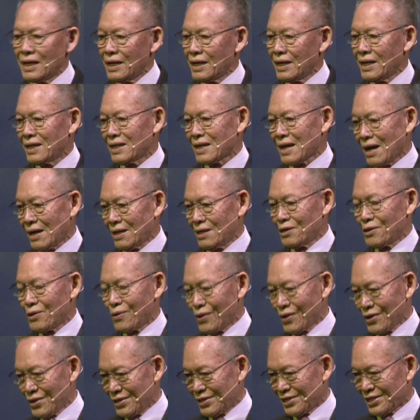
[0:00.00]
In other
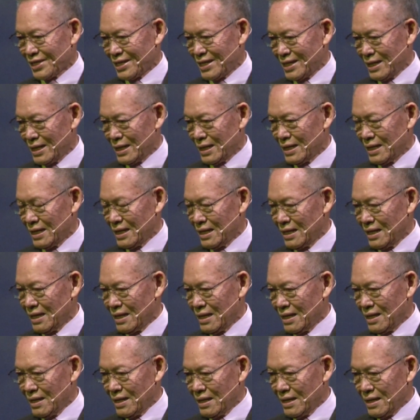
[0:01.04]
words,
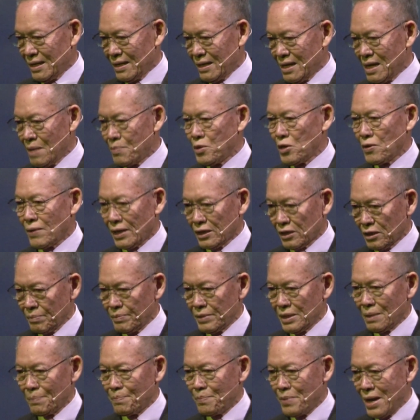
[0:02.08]
if you want to
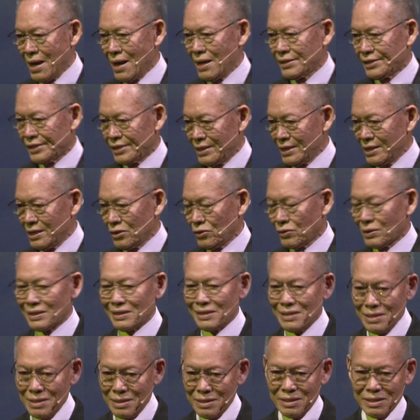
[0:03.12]
be a PhD or a
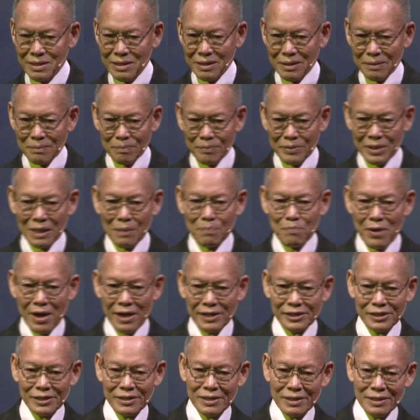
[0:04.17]
D D, be a
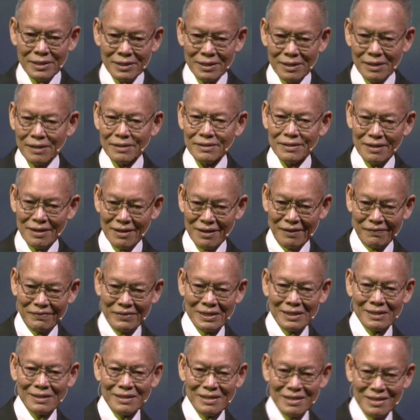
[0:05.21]
PhD in God's love
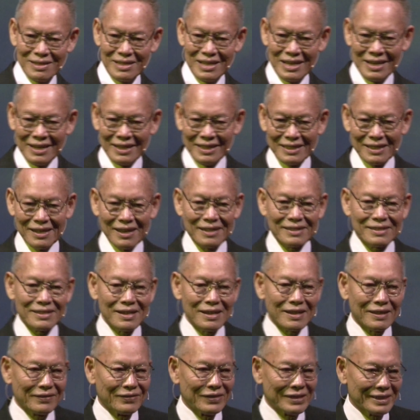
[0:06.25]
and a D D in God's
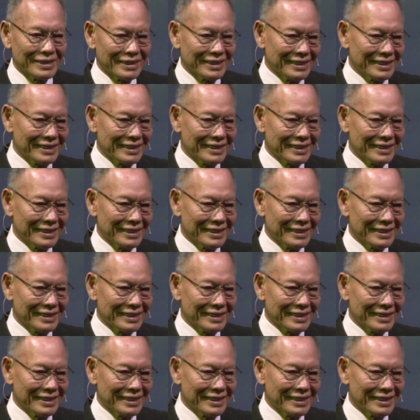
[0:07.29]
love.